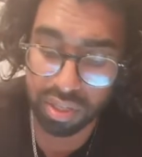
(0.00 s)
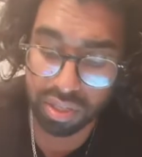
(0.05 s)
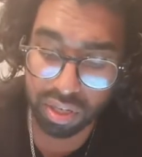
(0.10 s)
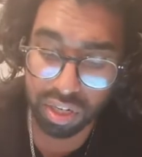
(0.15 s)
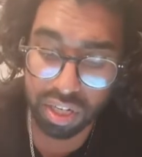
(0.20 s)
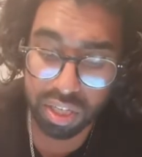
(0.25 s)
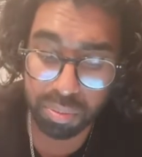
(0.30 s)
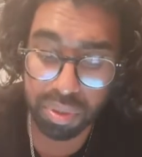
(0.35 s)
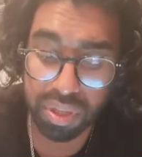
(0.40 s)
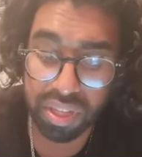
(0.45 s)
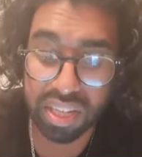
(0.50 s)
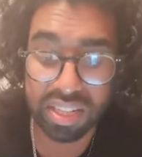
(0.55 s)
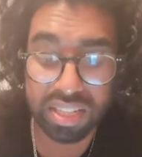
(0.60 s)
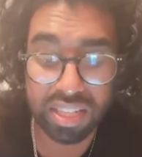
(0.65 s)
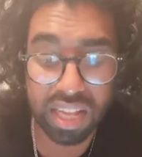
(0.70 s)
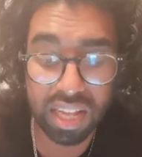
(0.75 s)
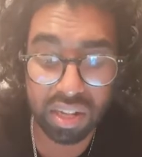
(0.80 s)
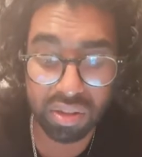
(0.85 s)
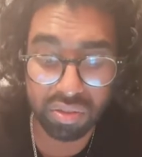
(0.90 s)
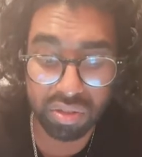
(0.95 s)
So let's put that
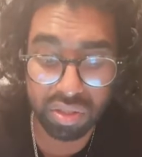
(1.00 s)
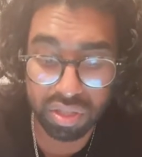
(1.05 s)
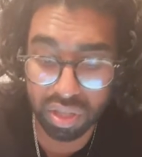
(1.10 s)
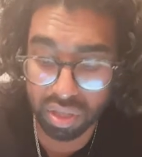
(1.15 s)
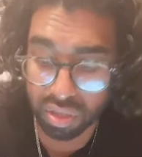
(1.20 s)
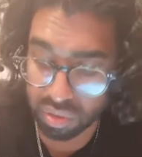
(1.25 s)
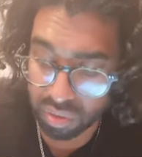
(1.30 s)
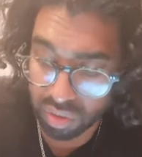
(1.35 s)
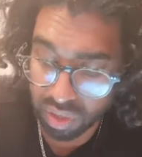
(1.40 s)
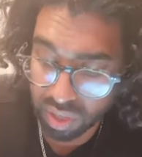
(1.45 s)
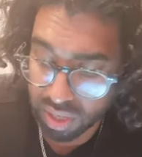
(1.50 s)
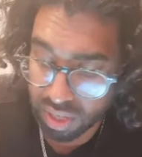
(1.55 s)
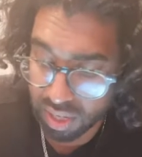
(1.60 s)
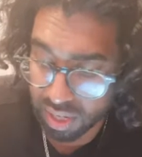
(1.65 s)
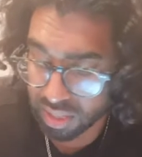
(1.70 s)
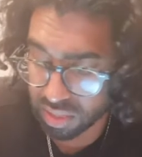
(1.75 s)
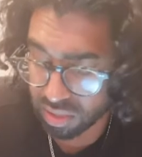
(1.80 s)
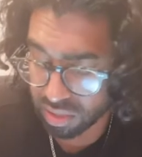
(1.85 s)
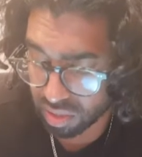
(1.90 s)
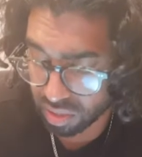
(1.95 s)
down. So
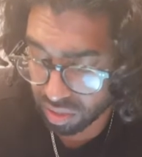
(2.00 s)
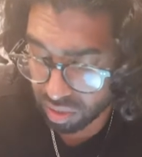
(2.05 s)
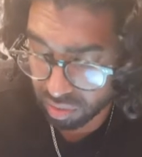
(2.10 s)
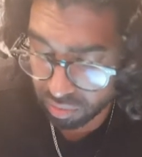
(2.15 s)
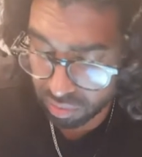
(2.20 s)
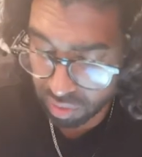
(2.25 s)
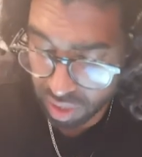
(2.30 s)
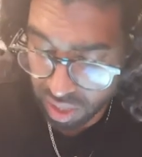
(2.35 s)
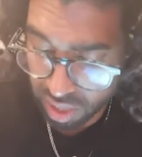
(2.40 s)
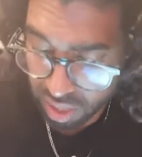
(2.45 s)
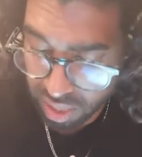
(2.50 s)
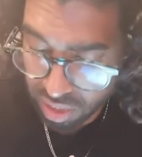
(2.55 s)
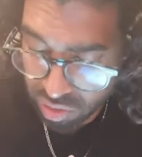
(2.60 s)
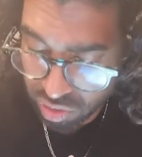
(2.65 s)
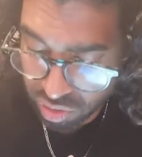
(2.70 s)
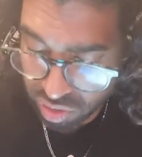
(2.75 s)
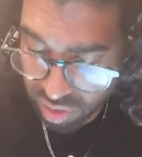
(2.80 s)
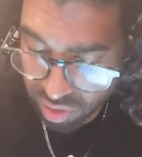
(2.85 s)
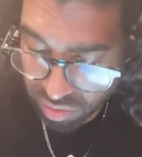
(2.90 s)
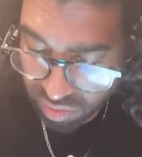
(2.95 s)
it's
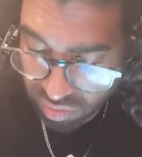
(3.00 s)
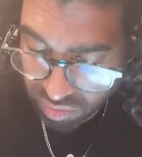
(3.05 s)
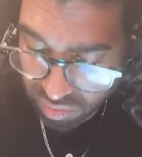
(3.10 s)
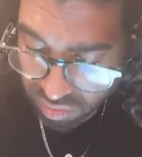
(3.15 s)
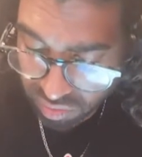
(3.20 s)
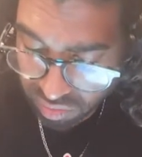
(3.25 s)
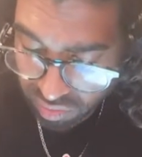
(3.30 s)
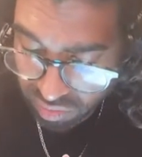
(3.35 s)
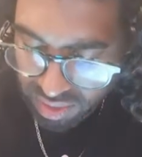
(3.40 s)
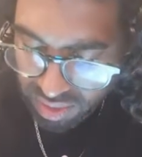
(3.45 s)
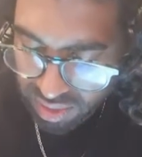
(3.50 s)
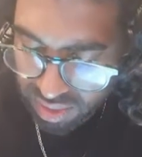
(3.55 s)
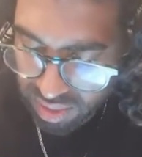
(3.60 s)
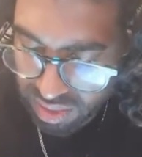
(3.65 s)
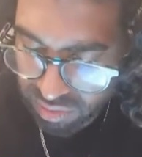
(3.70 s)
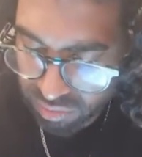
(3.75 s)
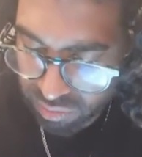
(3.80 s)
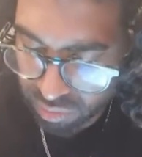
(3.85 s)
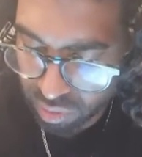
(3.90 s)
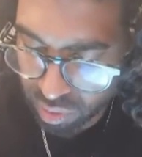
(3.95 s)
hydrogen
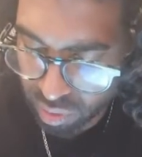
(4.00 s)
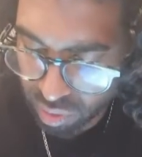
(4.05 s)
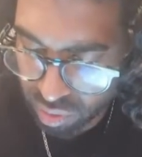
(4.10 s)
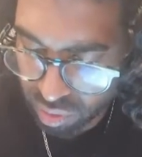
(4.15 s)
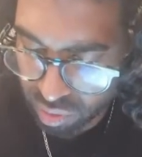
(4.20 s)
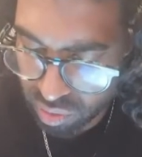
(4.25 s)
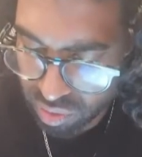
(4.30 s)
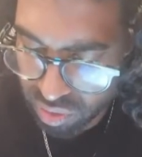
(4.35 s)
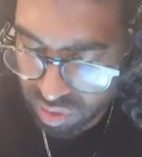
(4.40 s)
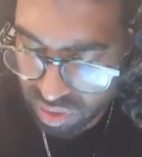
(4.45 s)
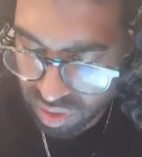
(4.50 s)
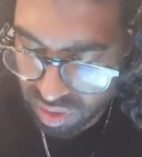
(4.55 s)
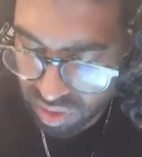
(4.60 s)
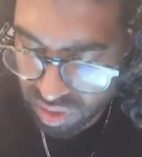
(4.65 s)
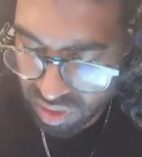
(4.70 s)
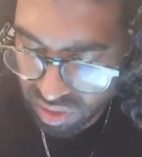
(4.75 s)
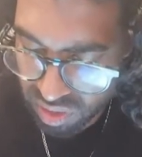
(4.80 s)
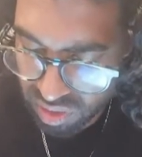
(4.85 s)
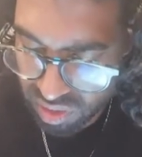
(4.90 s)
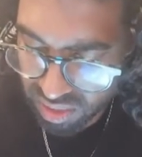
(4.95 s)
is fused
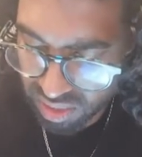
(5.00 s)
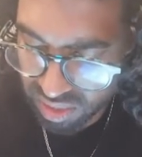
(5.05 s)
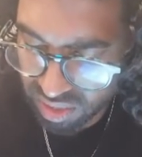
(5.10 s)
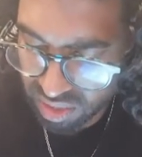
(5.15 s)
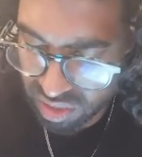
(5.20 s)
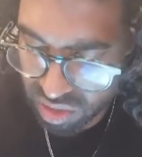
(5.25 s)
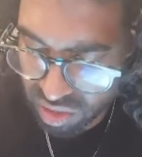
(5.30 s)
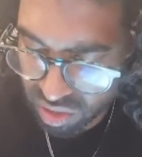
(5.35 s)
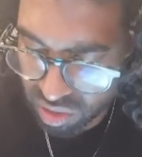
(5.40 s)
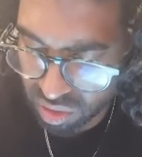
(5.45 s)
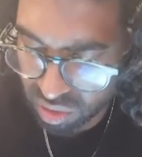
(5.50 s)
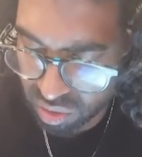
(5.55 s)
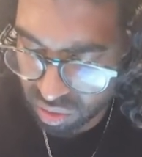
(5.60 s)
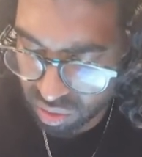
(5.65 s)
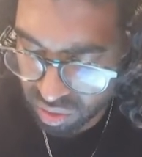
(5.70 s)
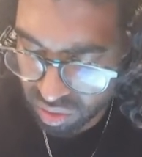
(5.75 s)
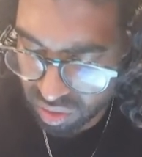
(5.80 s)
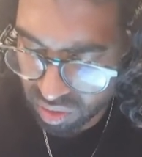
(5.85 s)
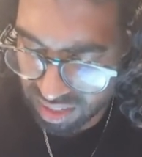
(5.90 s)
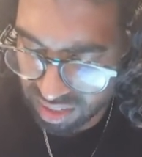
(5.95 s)

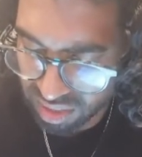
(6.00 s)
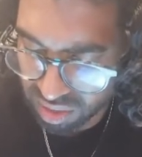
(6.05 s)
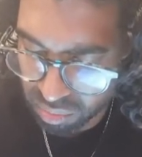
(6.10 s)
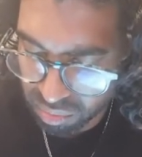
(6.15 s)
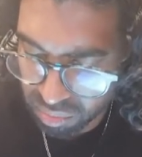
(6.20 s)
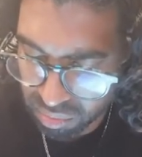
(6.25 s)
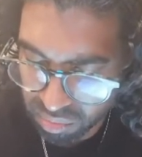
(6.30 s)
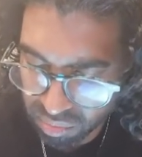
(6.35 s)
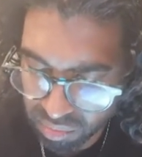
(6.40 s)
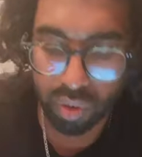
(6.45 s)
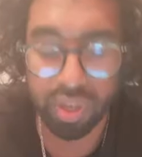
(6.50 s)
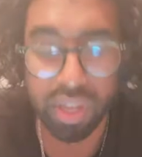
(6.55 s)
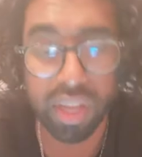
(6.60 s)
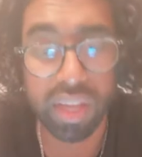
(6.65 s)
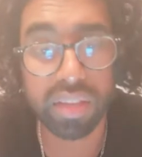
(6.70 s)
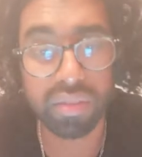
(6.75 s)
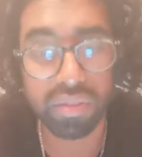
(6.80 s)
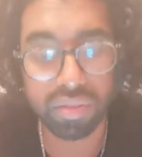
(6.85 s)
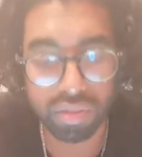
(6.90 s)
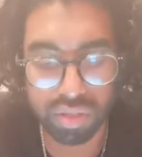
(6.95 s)
into helium.
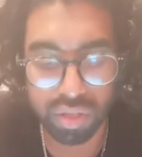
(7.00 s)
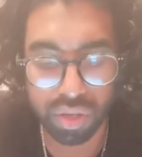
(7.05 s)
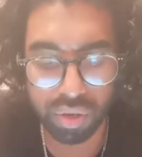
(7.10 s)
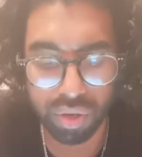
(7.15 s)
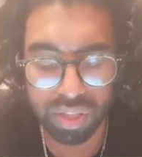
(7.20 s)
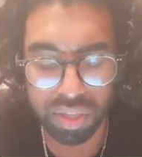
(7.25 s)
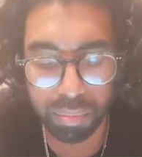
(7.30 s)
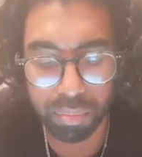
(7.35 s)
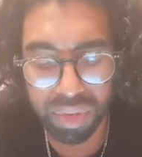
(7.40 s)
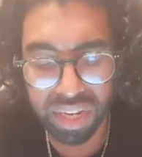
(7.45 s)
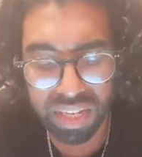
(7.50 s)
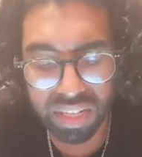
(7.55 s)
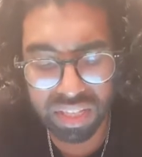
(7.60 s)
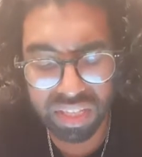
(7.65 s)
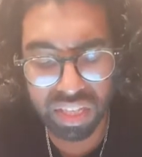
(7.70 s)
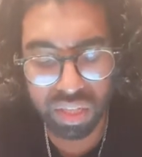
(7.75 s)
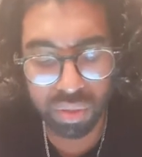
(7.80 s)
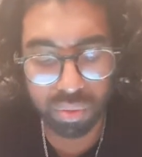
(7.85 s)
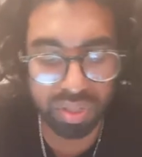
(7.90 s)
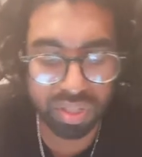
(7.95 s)
Okay, so at the main
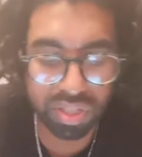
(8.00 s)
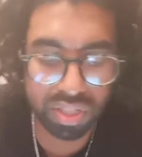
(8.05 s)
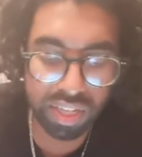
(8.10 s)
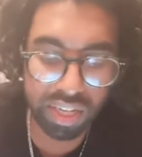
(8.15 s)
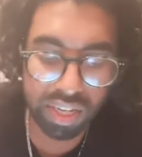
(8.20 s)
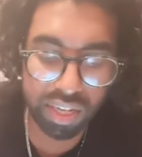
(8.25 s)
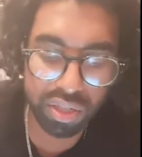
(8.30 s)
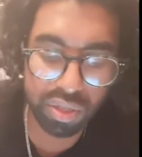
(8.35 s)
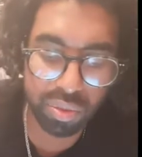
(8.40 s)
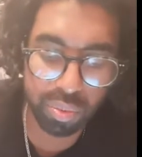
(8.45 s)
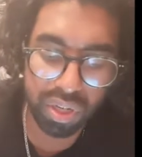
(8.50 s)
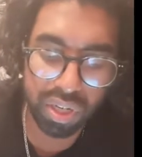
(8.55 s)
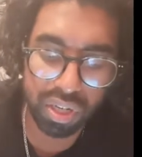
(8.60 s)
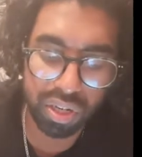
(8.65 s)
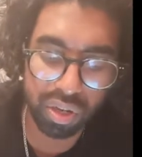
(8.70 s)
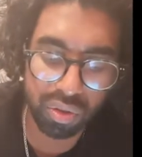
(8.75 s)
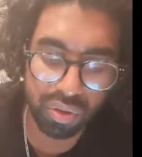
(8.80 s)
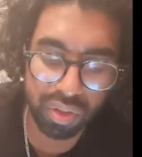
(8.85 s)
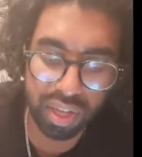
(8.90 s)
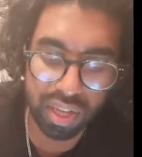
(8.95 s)
sequence stage, we
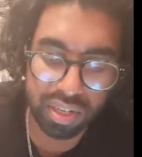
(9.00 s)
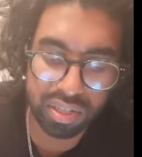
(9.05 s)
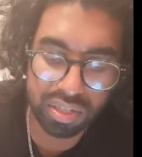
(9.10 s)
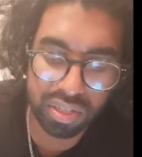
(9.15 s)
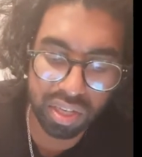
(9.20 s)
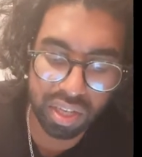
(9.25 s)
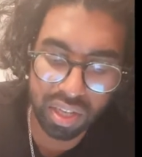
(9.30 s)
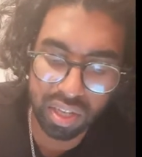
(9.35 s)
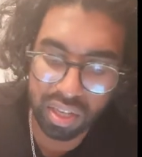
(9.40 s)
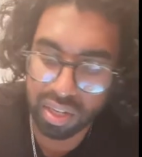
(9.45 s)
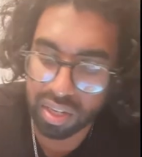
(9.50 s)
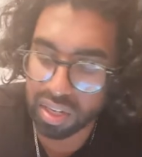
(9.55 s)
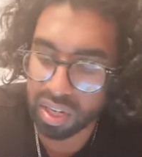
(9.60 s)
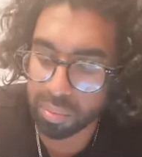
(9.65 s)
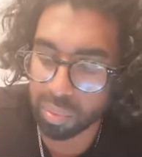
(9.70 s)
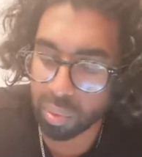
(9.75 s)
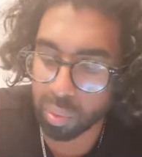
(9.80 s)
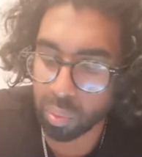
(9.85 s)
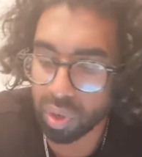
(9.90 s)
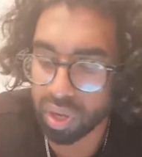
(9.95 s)
know that
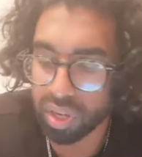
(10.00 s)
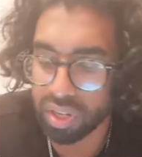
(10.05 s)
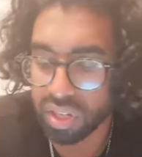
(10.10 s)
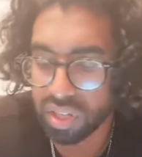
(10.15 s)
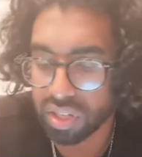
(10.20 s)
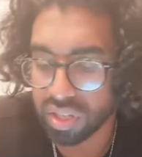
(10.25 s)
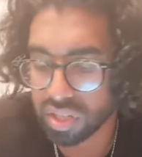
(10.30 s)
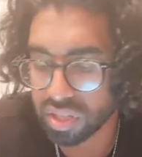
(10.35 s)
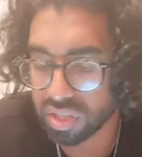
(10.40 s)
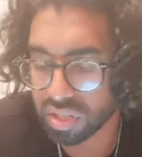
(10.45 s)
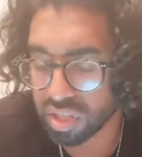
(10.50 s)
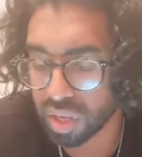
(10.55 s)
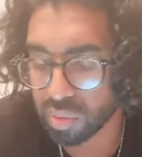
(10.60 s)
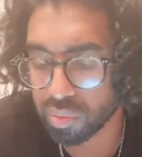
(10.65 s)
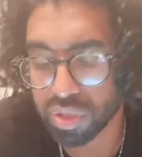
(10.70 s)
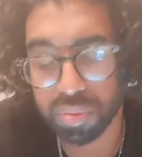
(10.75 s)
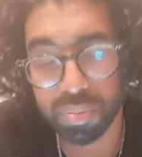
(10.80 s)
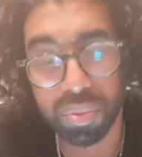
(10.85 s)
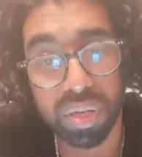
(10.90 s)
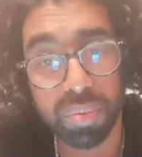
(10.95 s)
number one, the star
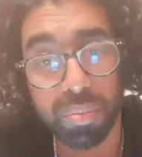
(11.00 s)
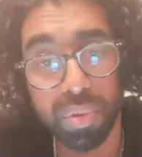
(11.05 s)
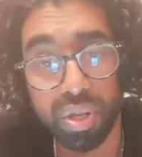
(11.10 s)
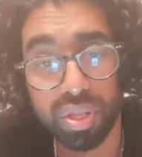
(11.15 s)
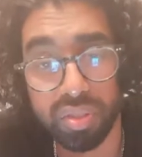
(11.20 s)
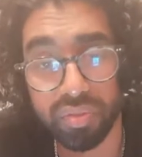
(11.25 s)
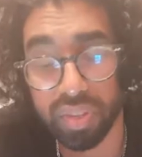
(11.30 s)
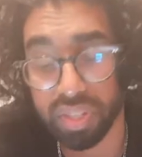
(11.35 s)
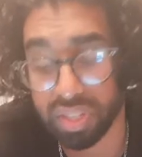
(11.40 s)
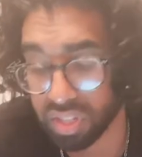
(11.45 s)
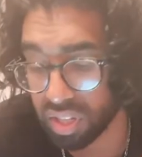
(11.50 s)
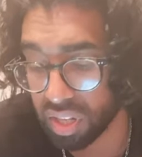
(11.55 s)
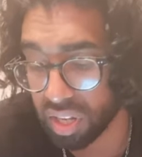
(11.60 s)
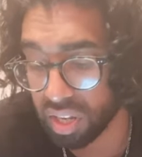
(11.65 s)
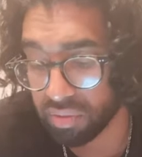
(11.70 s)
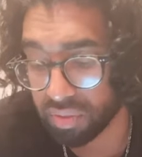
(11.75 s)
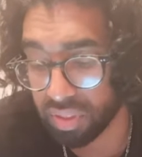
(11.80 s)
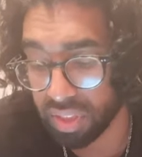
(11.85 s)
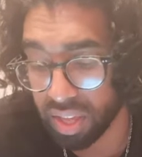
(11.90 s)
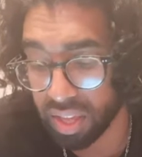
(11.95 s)
will spend most of its
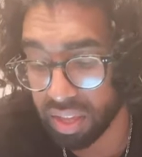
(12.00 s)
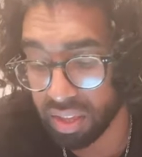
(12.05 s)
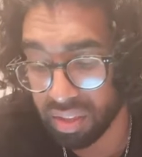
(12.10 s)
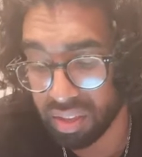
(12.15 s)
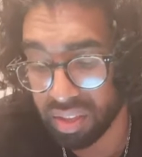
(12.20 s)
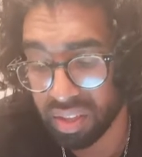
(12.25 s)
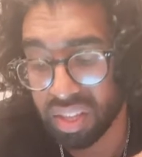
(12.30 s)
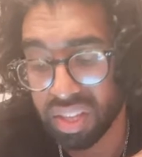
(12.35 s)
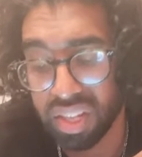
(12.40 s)
life there.